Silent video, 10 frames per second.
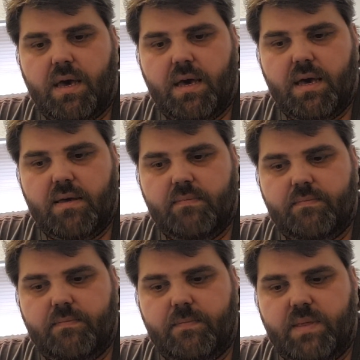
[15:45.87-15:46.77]
the
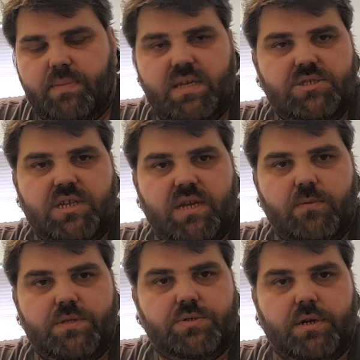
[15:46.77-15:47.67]
PGA
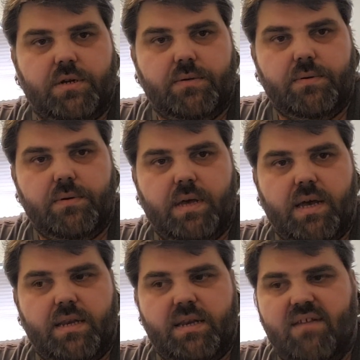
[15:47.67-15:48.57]
withdrew
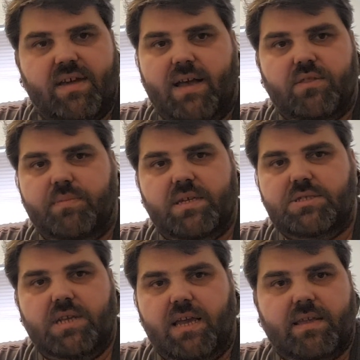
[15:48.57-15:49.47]
and never held the
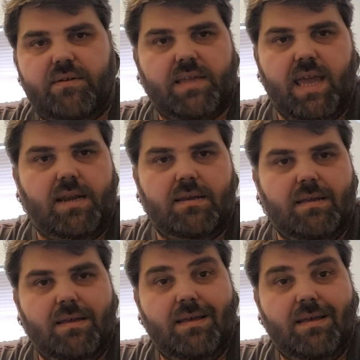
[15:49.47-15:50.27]
PGA there again,